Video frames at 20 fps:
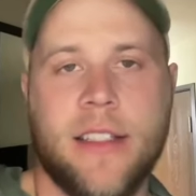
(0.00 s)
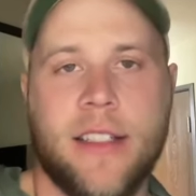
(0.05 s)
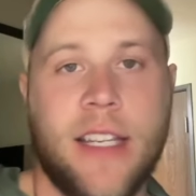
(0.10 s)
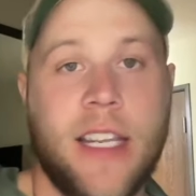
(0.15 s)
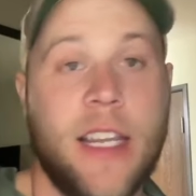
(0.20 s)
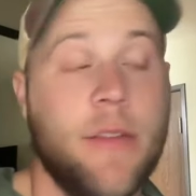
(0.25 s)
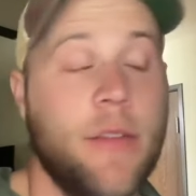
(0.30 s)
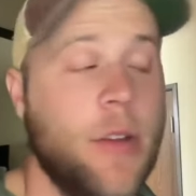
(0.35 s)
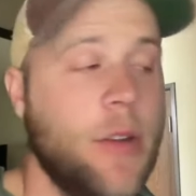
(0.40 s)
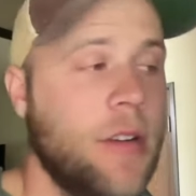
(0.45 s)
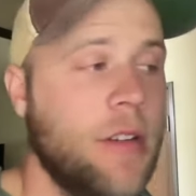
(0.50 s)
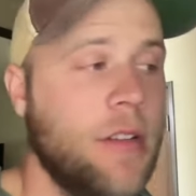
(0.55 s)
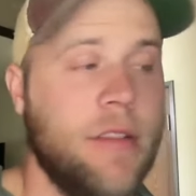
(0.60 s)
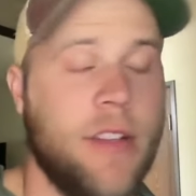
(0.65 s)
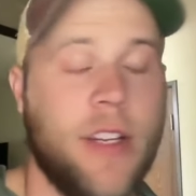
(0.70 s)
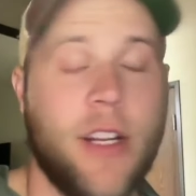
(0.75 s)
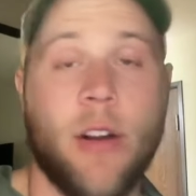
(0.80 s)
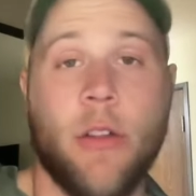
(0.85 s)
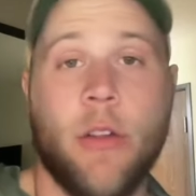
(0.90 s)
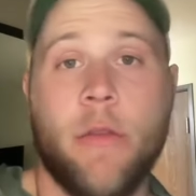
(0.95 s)
Even,
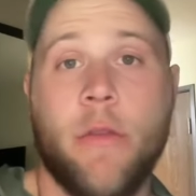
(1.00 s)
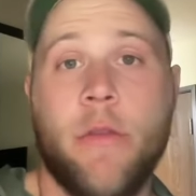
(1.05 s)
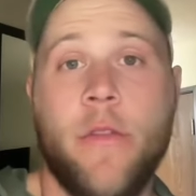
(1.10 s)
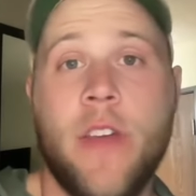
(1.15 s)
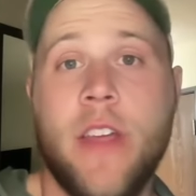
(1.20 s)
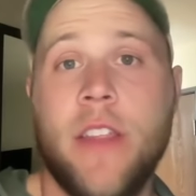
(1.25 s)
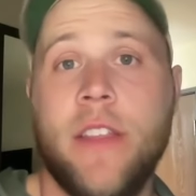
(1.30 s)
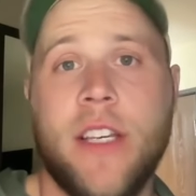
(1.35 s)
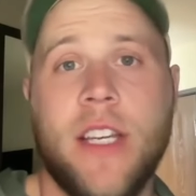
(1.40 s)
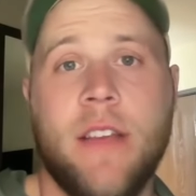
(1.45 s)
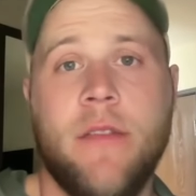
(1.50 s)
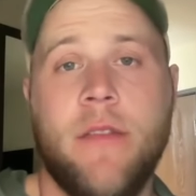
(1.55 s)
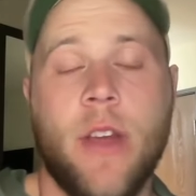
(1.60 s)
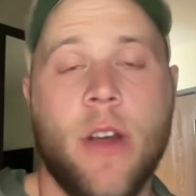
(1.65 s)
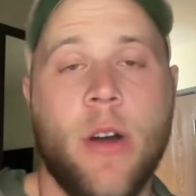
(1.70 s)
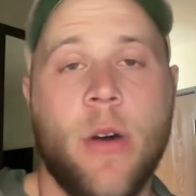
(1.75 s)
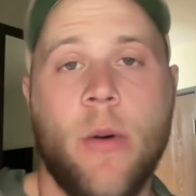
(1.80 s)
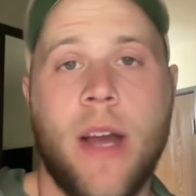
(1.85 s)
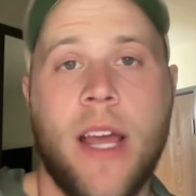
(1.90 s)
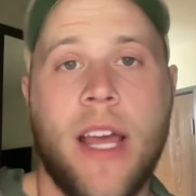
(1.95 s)
you know, their fifth
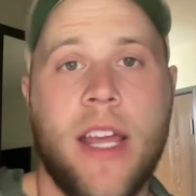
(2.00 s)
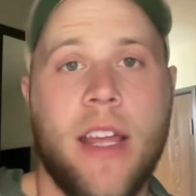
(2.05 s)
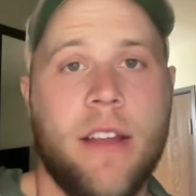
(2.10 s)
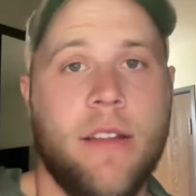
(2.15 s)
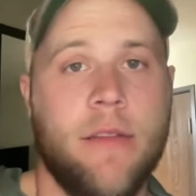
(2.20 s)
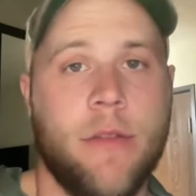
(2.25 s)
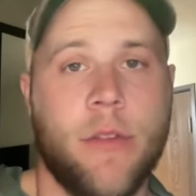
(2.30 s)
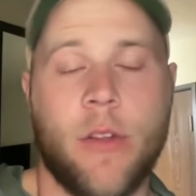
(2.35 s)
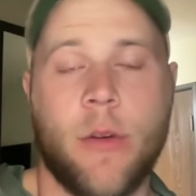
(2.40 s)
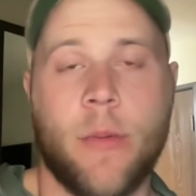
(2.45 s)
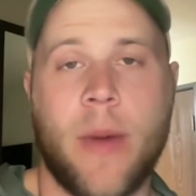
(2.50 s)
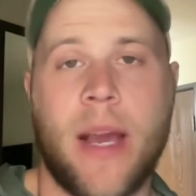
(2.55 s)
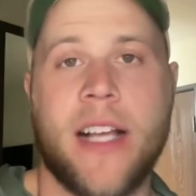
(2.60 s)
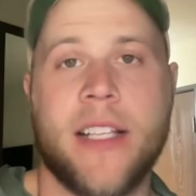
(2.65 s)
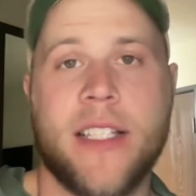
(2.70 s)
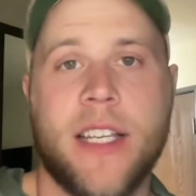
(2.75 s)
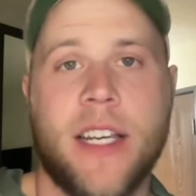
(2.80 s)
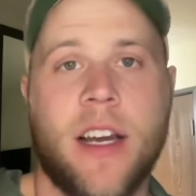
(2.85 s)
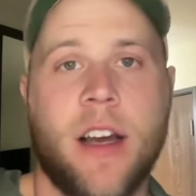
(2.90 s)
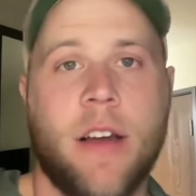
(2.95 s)
DVOA for their
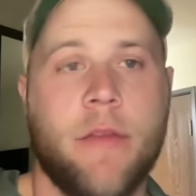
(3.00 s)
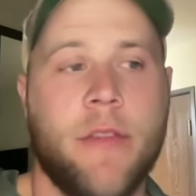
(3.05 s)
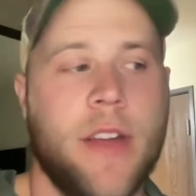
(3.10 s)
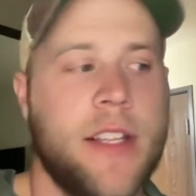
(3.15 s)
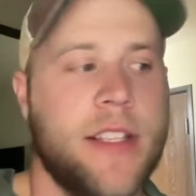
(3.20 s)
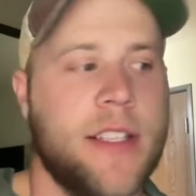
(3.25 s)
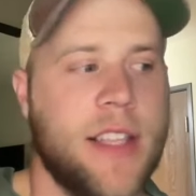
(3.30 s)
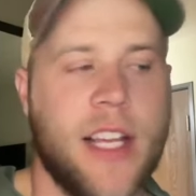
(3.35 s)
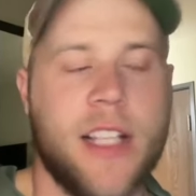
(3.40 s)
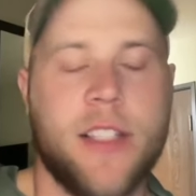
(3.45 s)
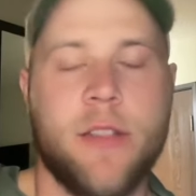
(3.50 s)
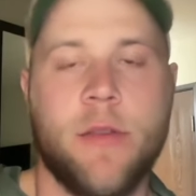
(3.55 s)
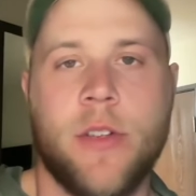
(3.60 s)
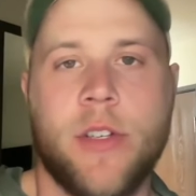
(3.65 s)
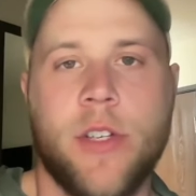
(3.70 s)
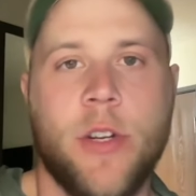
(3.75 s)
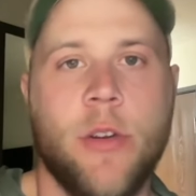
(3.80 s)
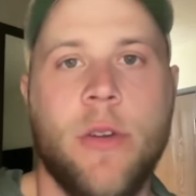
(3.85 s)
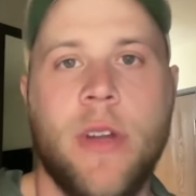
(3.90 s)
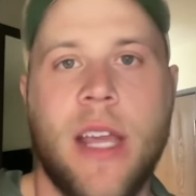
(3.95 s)
passing offense, and that's with
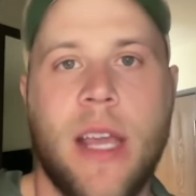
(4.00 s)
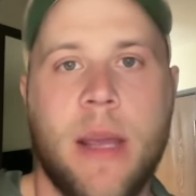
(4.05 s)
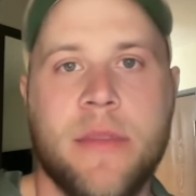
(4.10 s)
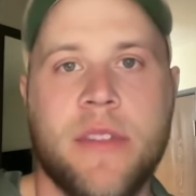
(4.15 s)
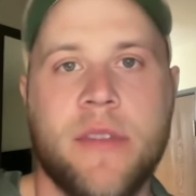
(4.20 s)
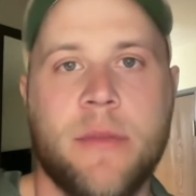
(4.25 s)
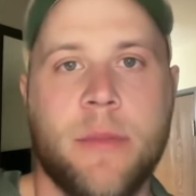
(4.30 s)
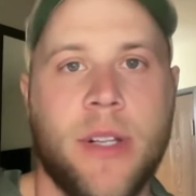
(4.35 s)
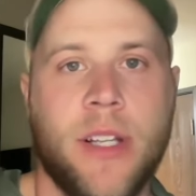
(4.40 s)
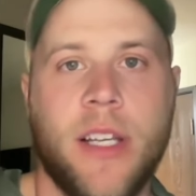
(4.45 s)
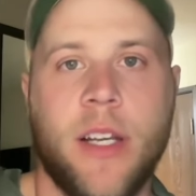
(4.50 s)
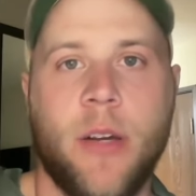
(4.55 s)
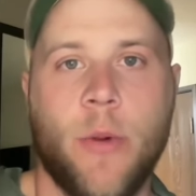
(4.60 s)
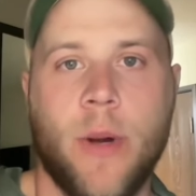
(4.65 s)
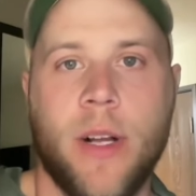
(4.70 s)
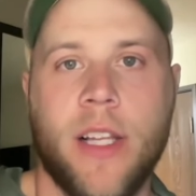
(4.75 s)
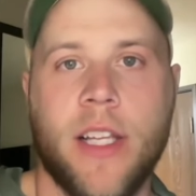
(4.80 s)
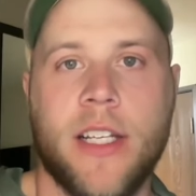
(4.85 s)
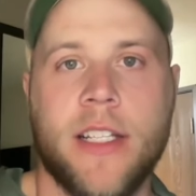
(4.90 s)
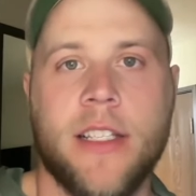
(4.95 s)
two games of Malik
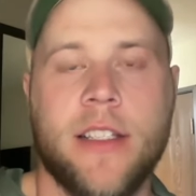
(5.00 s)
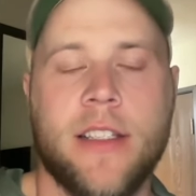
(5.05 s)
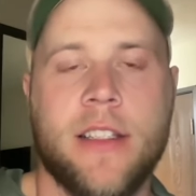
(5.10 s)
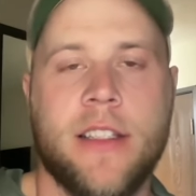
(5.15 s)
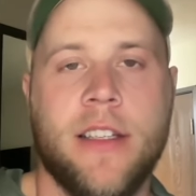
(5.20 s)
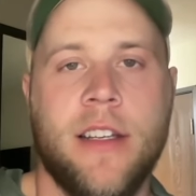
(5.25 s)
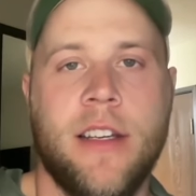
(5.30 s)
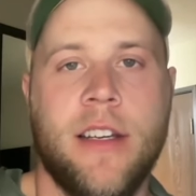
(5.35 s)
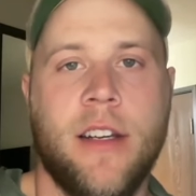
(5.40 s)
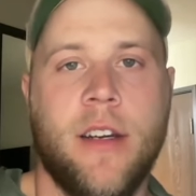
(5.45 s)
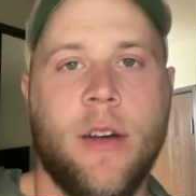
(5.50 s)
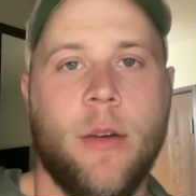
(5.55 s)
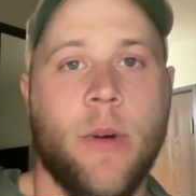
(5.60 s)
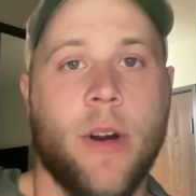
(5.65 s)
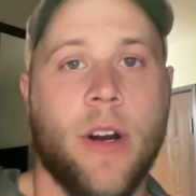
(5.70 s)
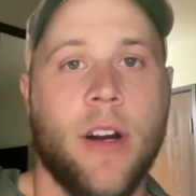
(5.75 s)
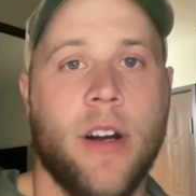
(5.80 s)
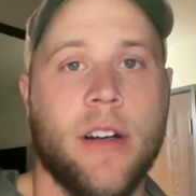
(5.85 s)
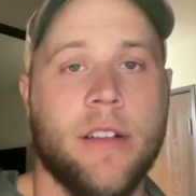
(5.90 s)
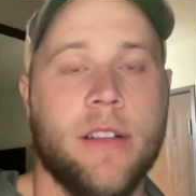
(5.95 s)
Willis,
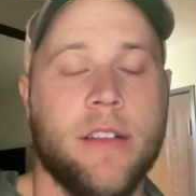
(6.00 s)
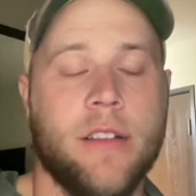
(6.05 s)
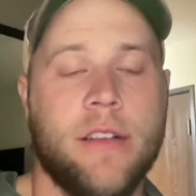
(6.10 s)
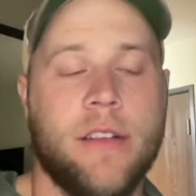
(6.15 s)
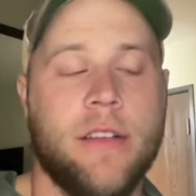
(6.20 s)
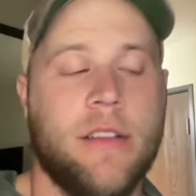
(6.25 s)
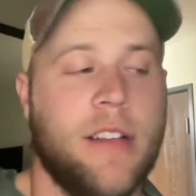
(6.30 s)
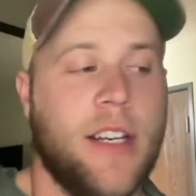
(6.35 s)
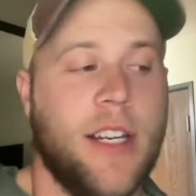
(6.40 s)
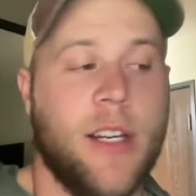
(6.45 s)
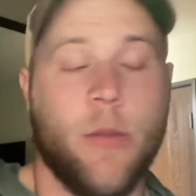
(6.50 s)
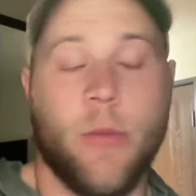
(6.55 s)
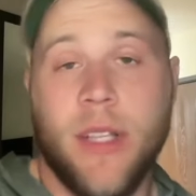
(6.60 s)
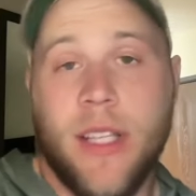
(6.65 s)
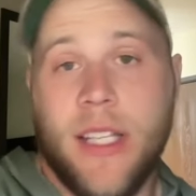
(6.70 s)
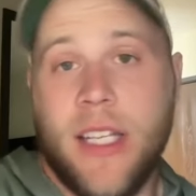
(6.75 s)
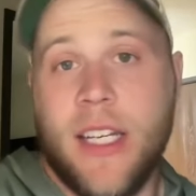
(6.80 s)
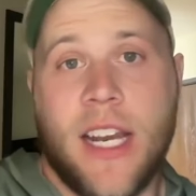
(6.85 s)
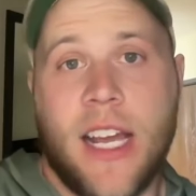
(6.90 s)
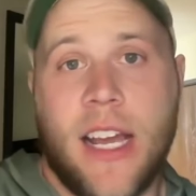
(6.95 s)
where he
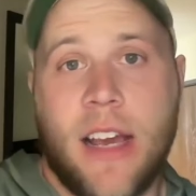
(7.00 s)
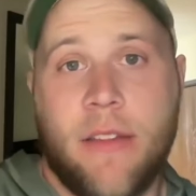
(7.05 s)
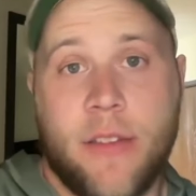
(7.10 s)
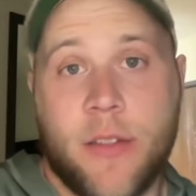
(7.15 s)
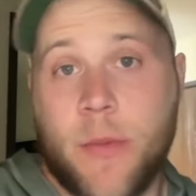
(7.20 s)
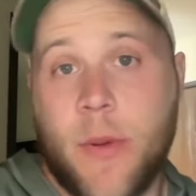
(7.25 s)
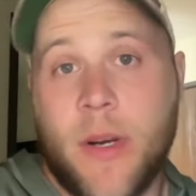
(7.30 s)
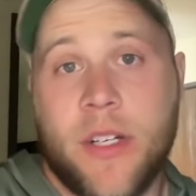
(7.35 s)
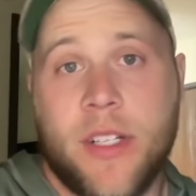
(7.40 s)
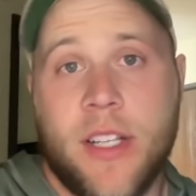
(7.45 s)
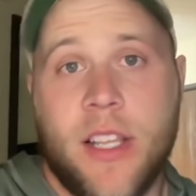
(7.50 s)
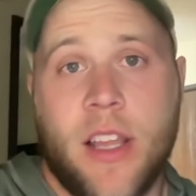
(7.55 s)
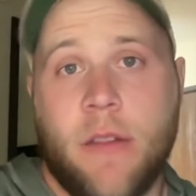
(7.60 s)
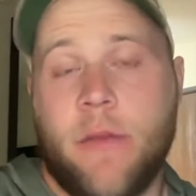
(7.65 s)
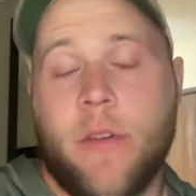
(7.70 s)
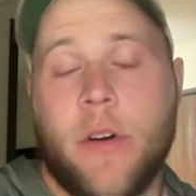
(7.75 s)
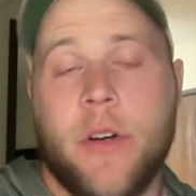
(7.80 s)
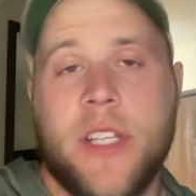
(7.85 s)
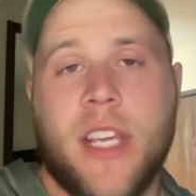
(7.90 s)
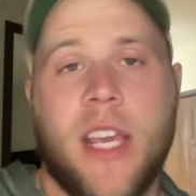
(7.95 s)
really didn't have, especially in that
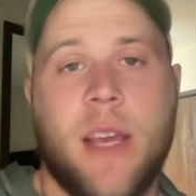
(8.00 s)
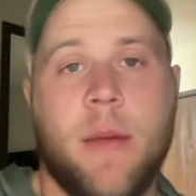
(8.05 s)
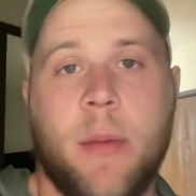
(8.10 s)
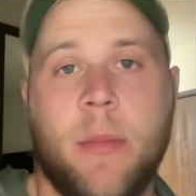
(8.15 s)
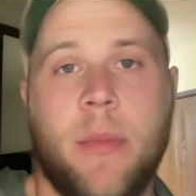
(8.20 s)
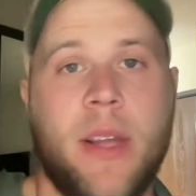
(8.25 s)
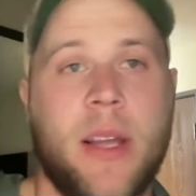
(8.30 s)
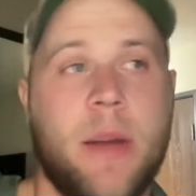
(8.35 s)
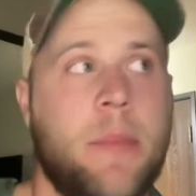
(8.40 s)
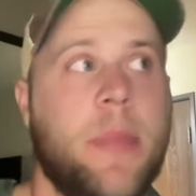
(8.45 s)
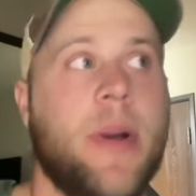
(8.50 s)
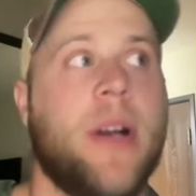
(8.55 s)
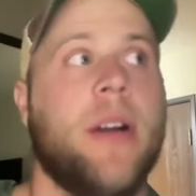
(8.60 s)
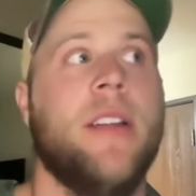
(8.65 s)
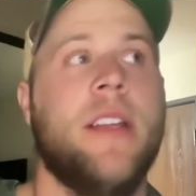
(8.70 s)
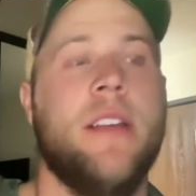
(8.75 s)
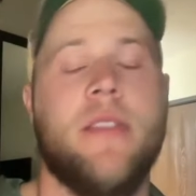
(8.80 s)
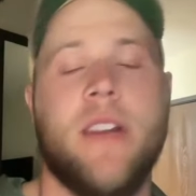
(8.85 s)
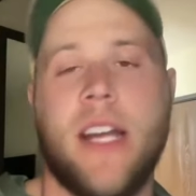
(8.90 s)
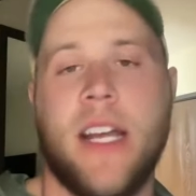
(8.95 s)
first game he played, barely
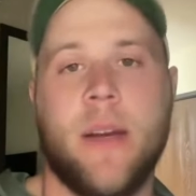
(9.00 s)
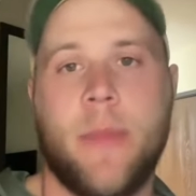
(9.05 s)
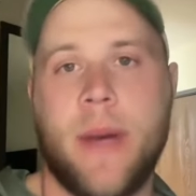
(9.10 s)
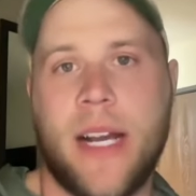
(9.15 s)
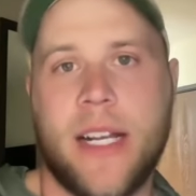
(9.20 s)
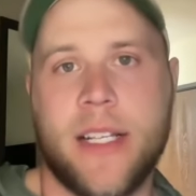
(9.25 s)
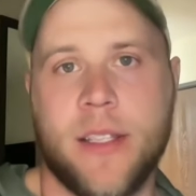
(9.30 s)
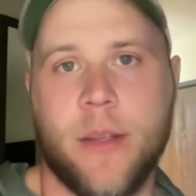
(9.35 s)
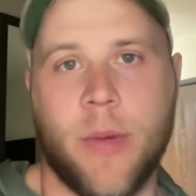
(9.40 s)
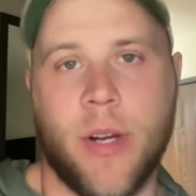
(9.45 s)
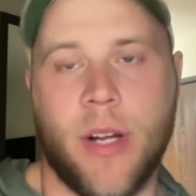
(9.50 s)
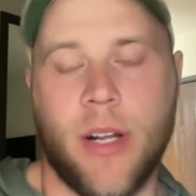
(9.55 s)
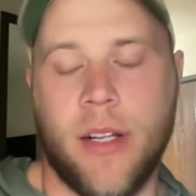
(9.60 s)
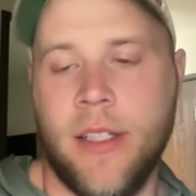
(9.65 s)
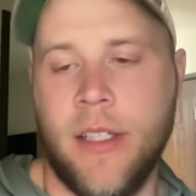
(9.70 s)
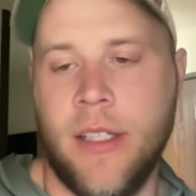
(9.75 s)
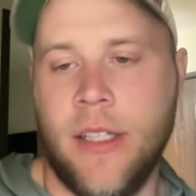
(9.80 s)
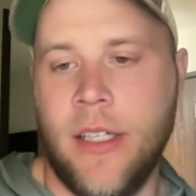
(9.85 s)
even had to pass the ball.